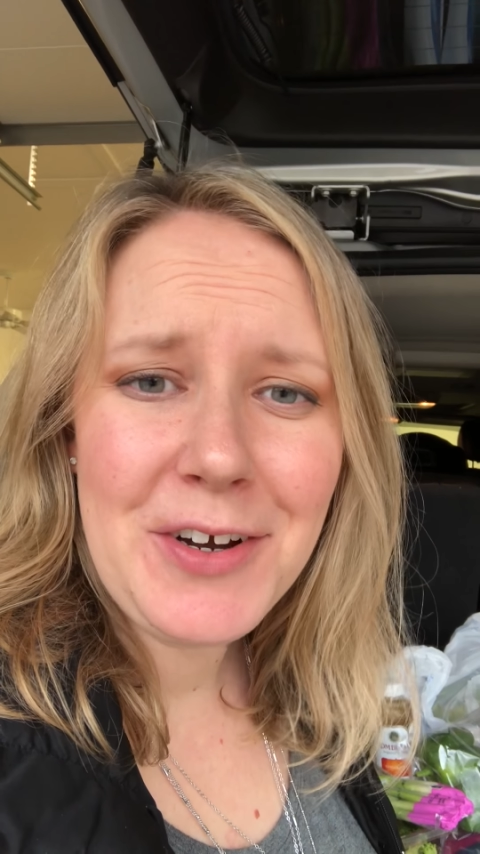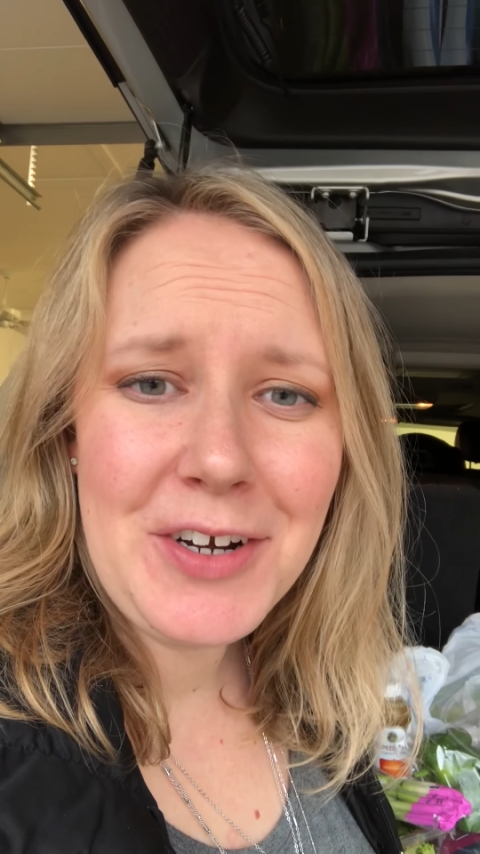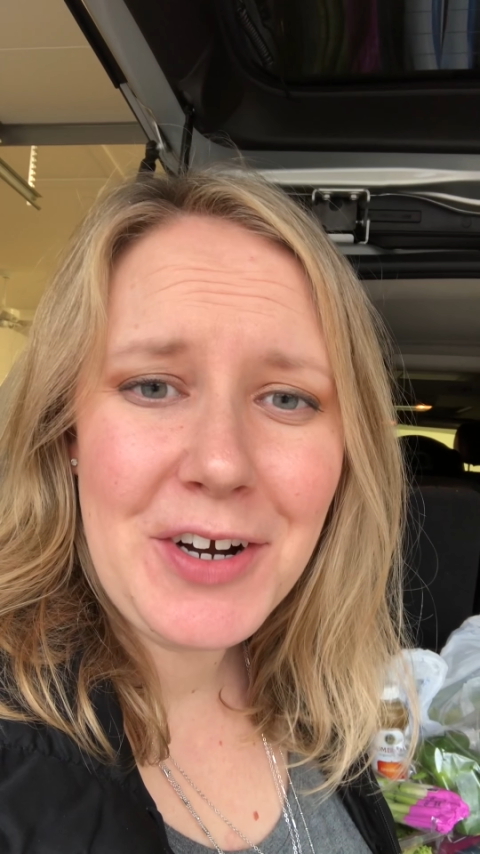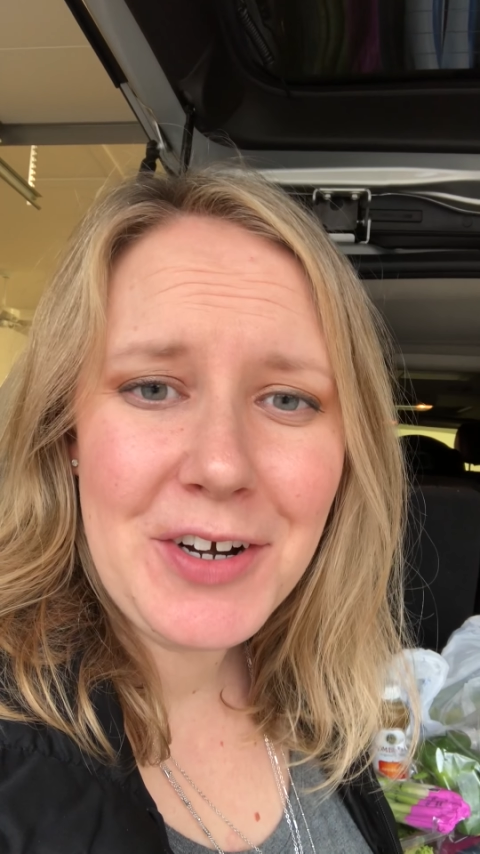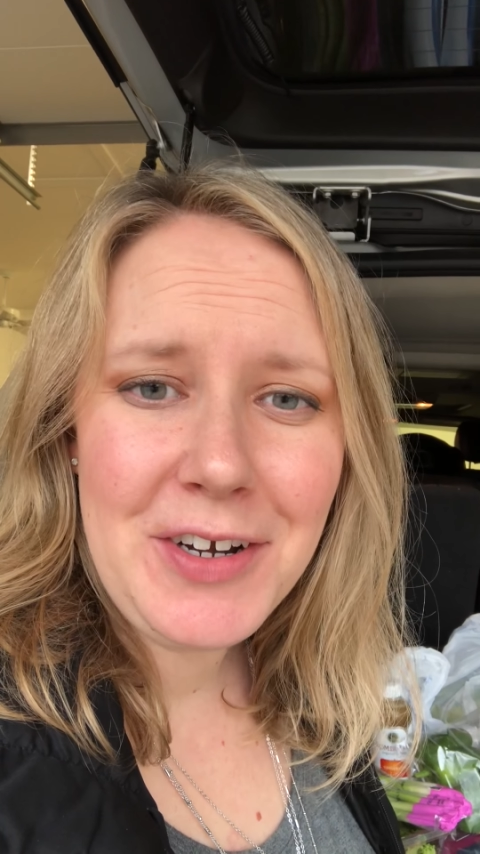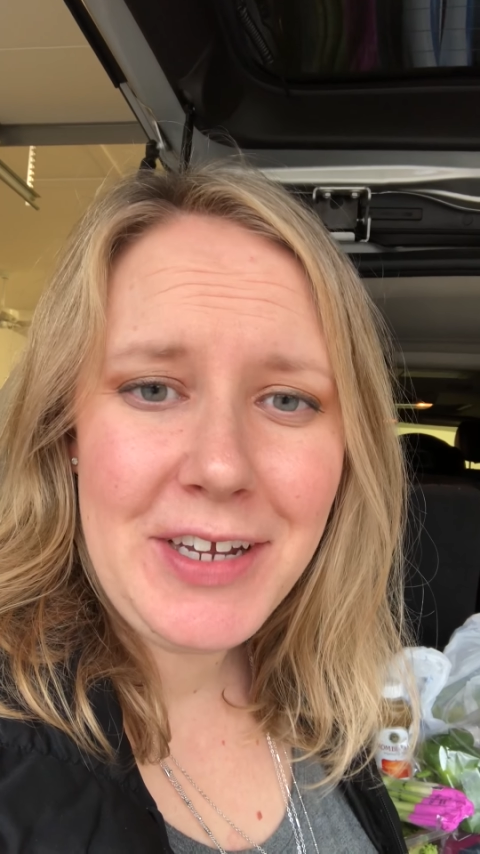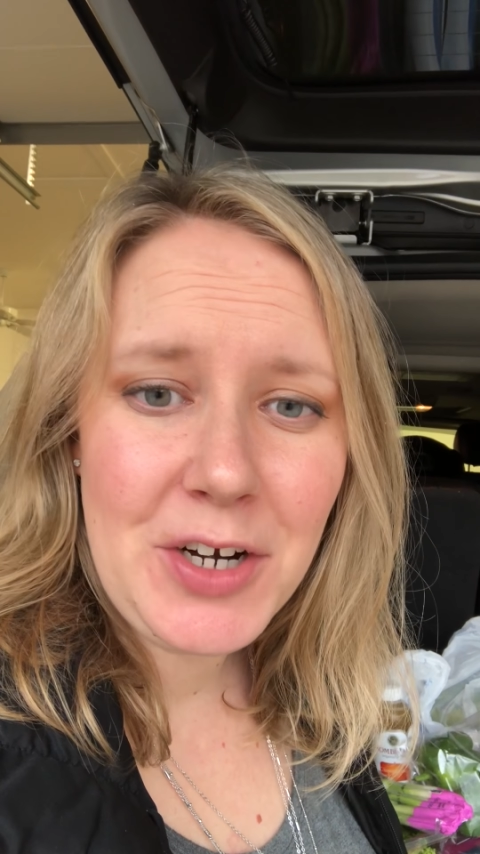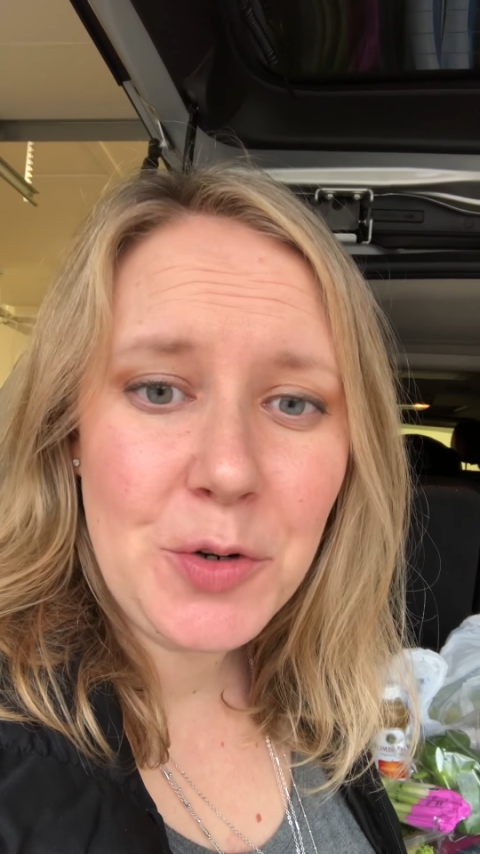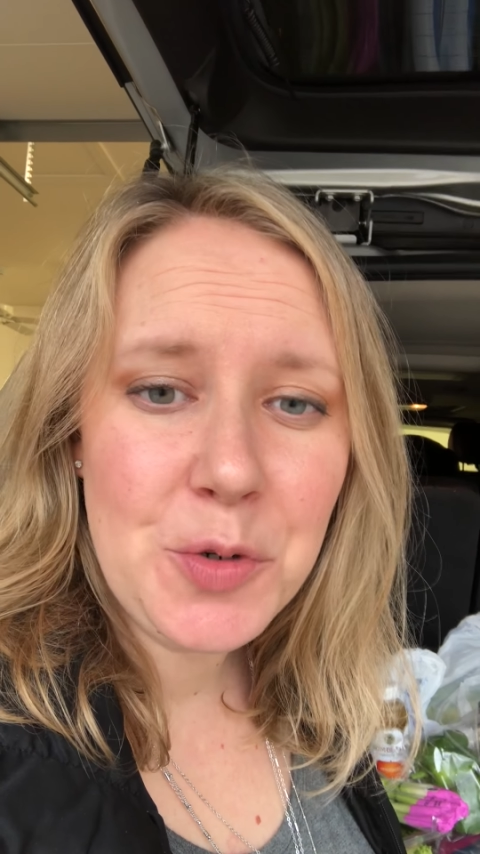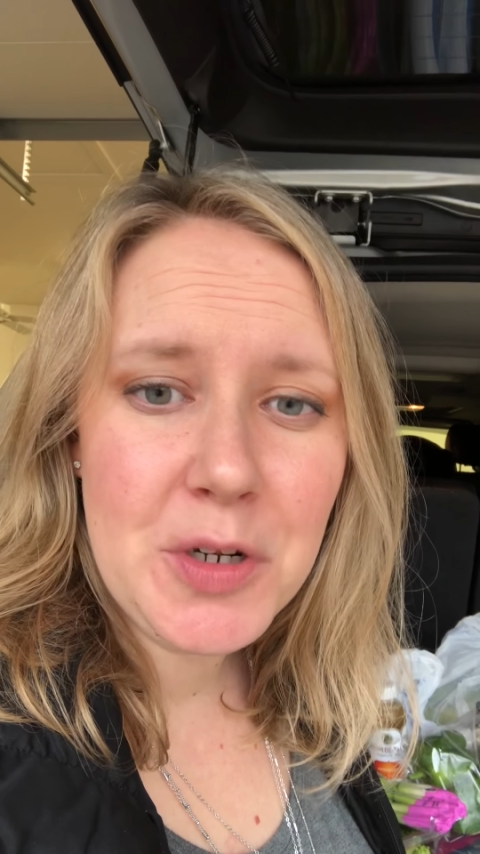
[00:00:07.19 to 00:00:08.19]
at in
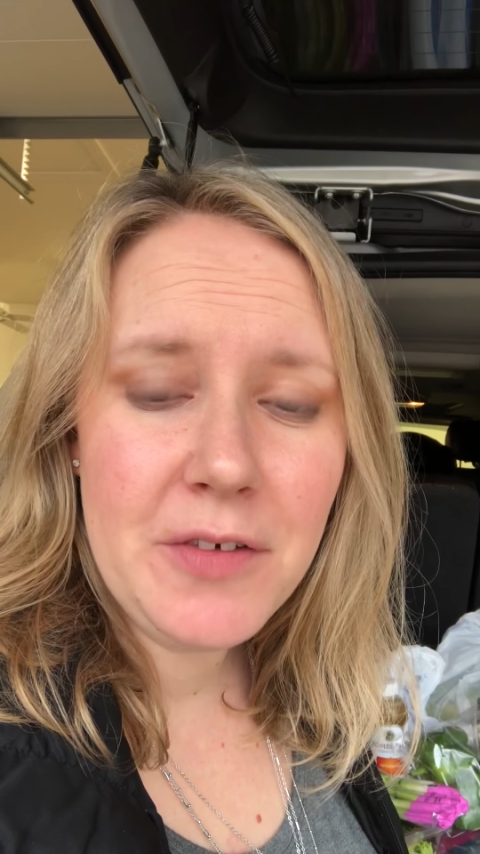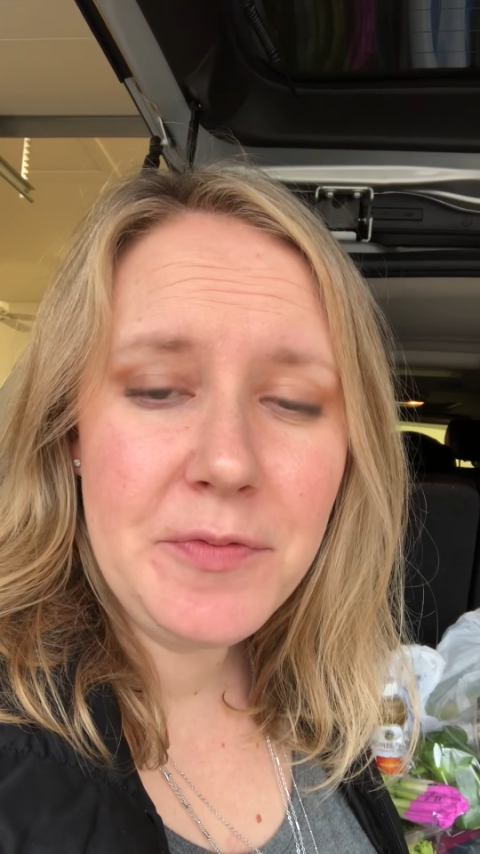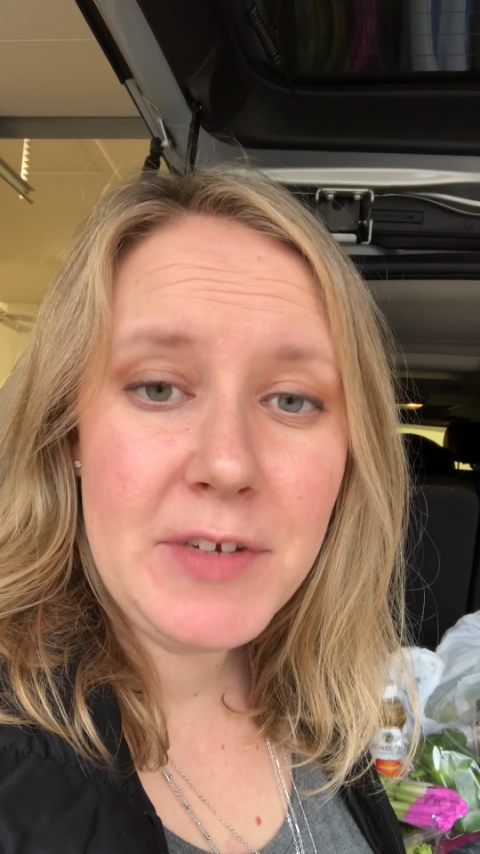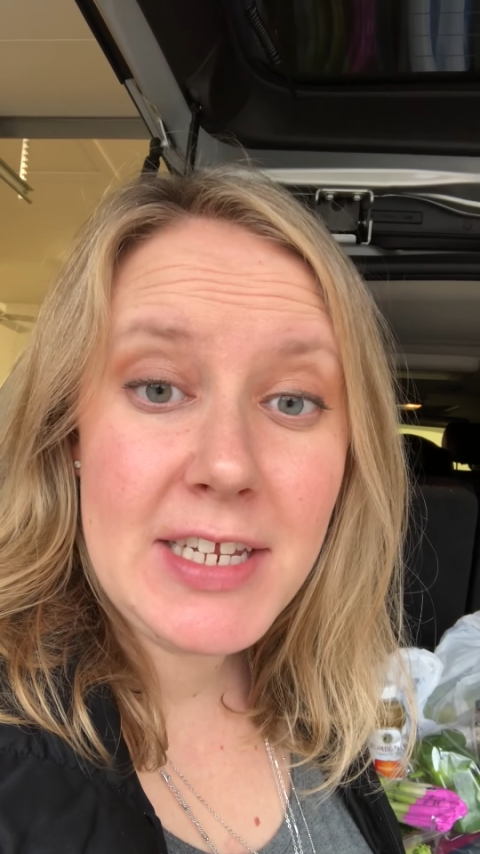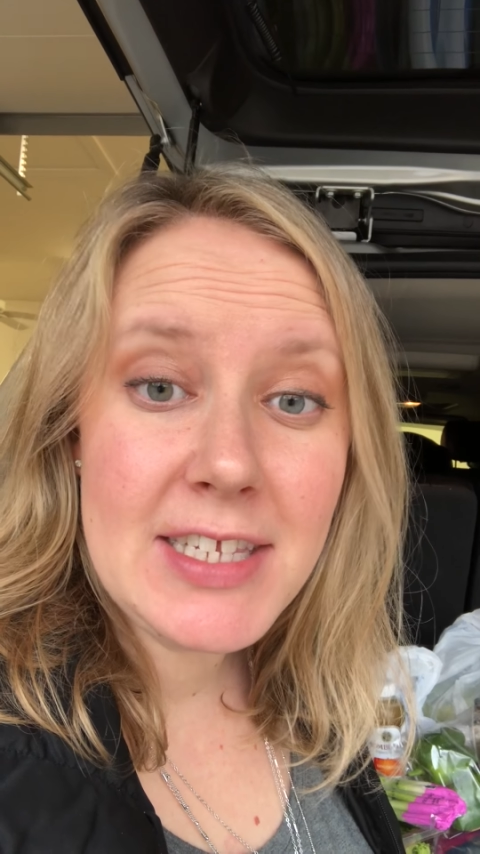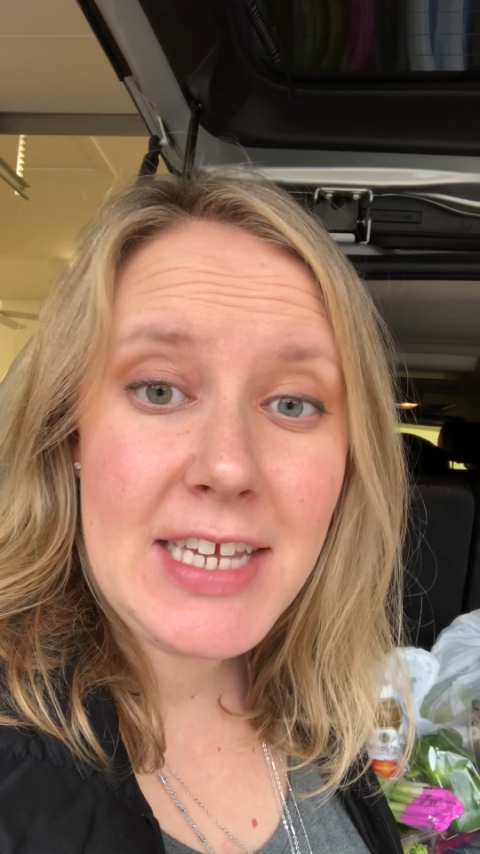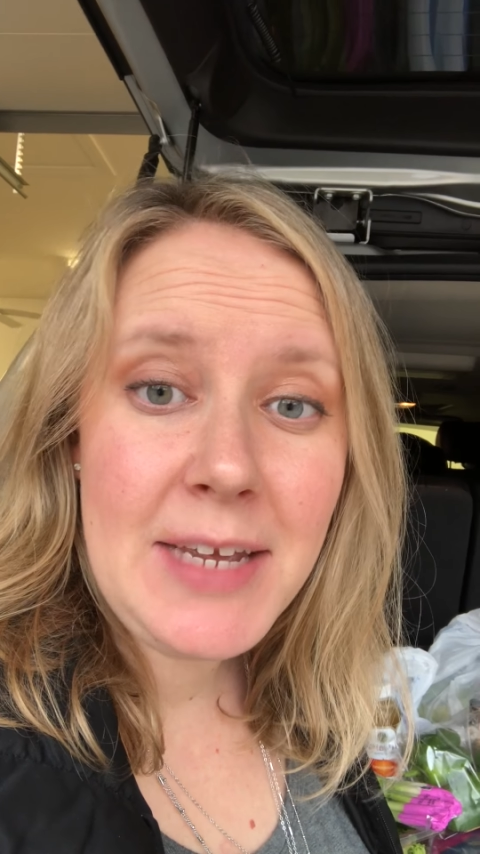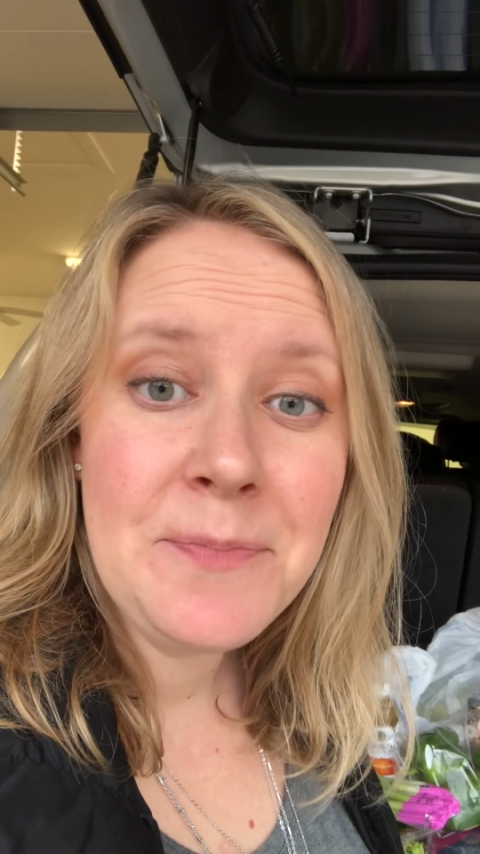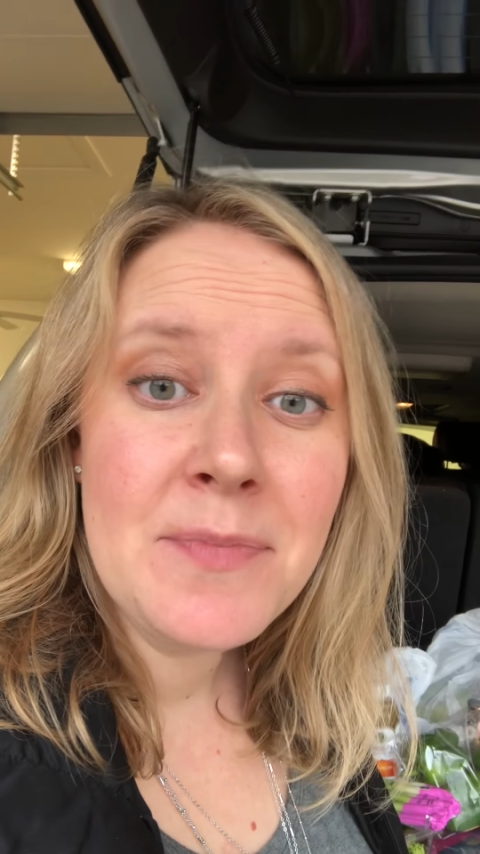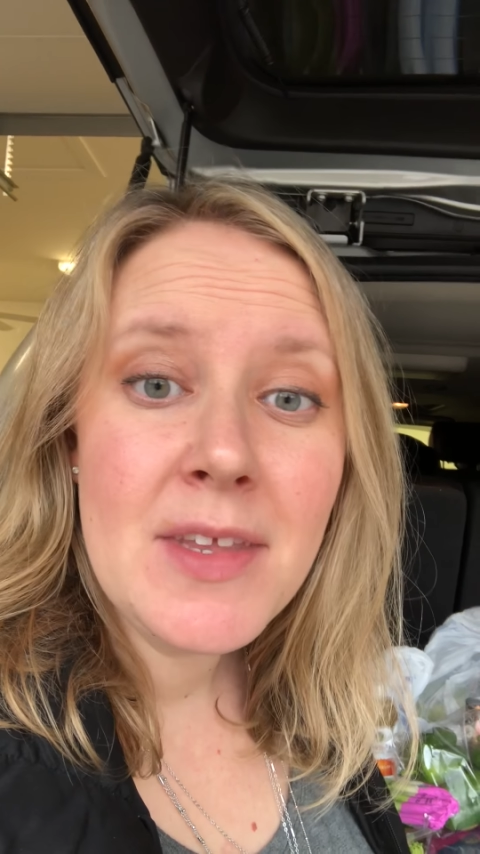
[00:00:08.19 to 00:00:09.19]
our corner of Tennessee.